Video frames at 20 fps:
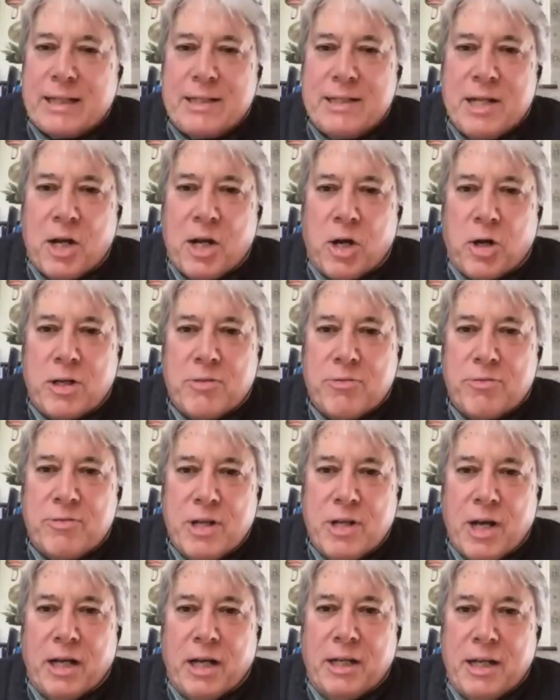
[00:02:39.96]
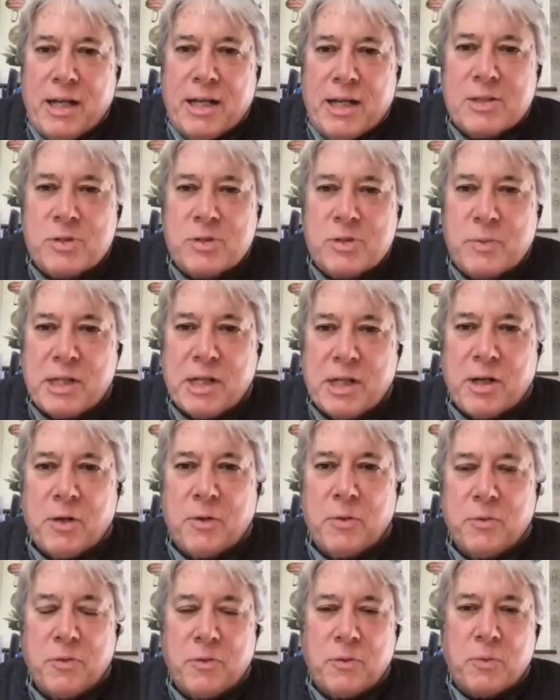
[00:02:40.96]
the narrative nut as we
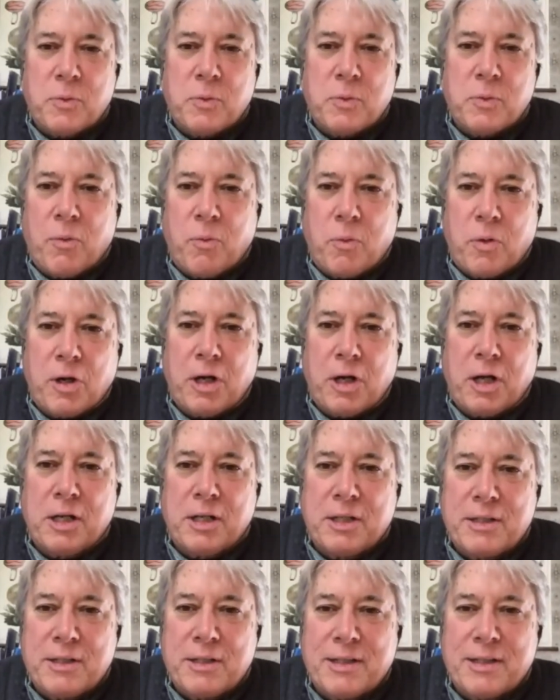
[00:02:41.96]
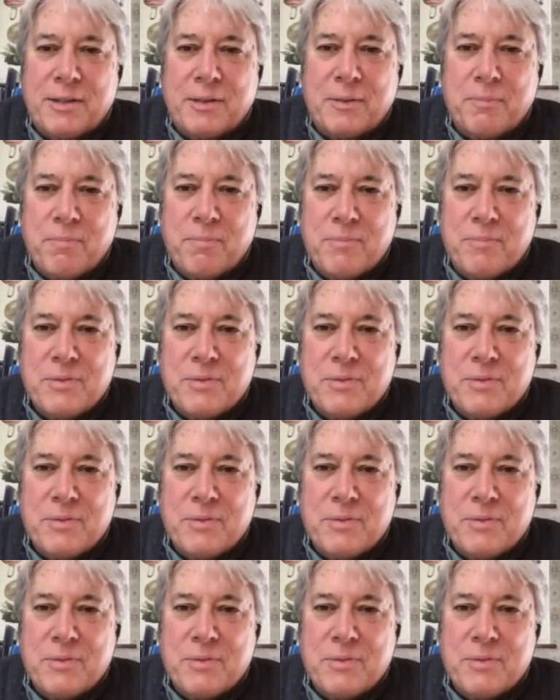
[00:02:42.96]
go through our work. You know. Oh,